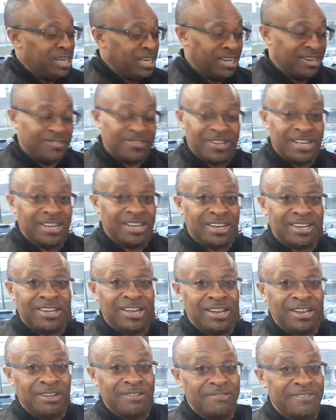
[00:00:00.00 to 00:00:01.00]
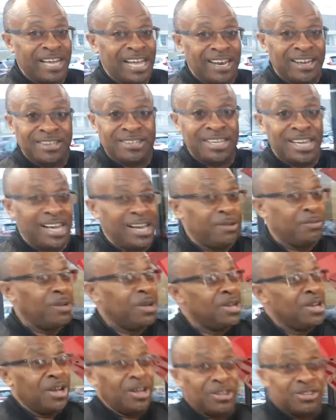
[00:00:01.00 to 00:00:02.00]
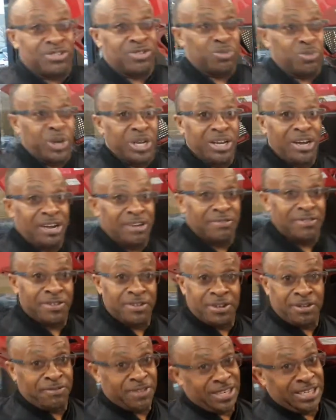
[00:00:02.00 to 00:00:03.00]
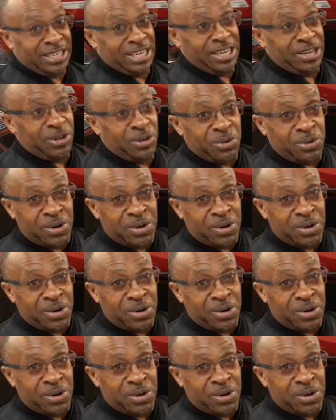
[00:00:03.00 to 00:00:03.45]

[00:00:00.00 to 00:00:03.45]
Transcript: It's in the color of Valentine, a sweetheart of a deal,